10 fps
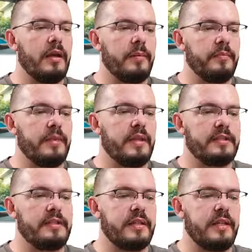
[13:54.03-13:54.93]

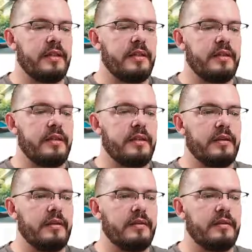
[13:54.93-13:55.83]
That's again
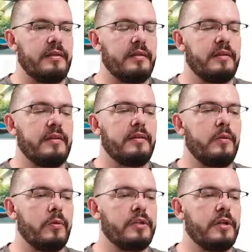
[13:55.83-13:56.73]
the
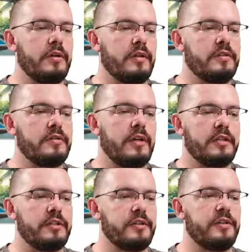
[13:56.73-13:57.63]
courtyard, the
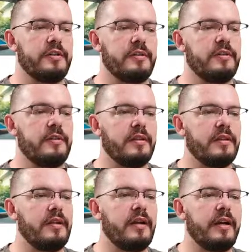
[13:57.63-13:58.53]
structure, the
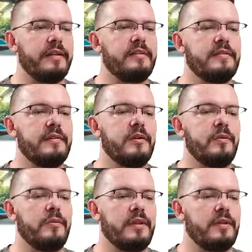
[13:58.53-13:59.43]
light
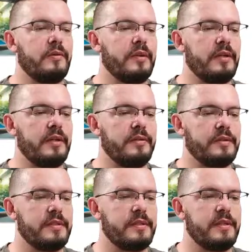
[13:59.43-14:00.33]
with the
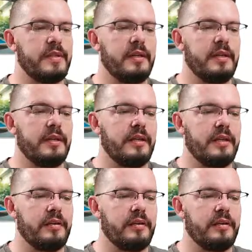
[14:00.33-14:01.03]
windows. Here you